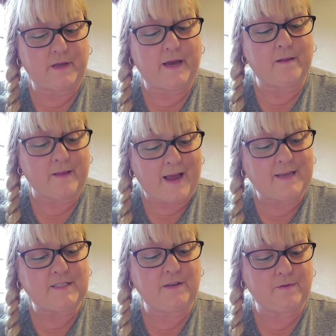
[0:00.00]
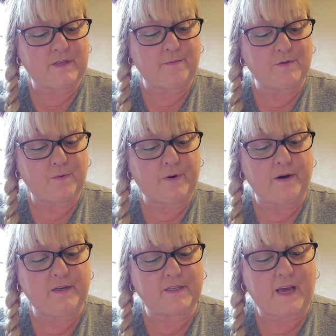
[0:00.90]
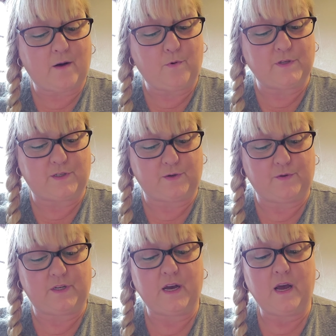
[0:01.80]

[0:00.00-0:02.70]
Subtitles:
to wear his cowboy suit,